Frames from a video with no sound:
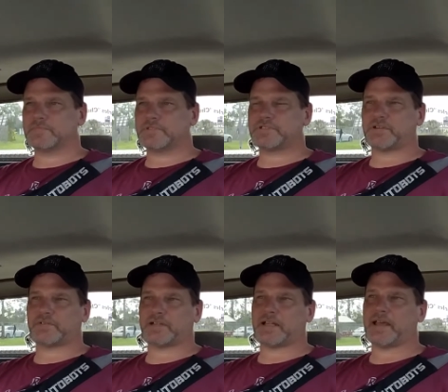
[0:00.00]
stuff
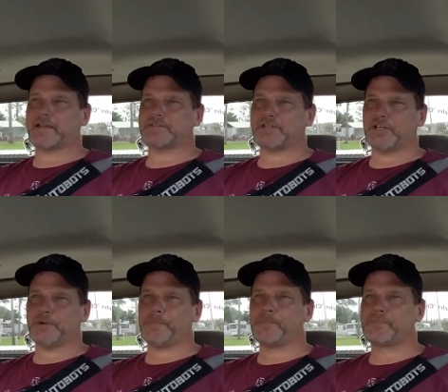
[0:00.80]
like that.
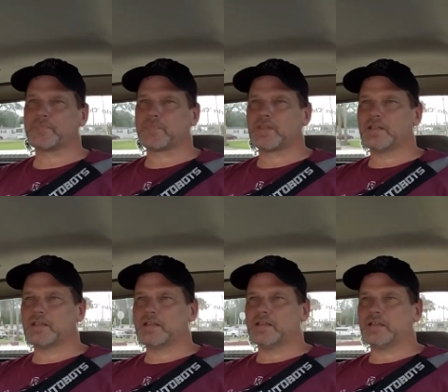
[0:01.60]
So
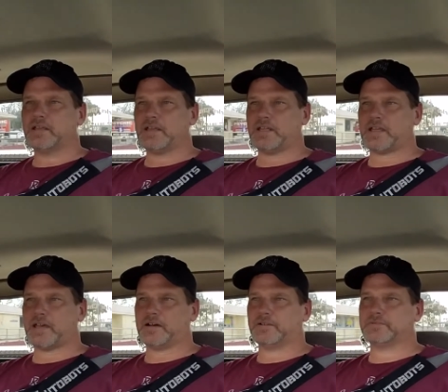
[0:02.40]

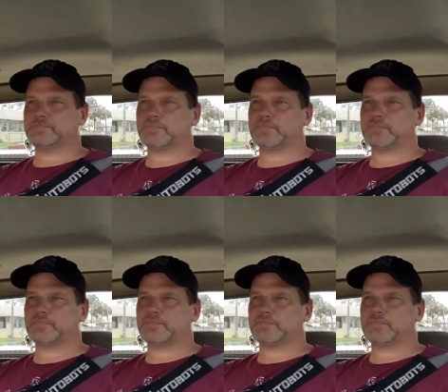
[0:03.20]
anyhow,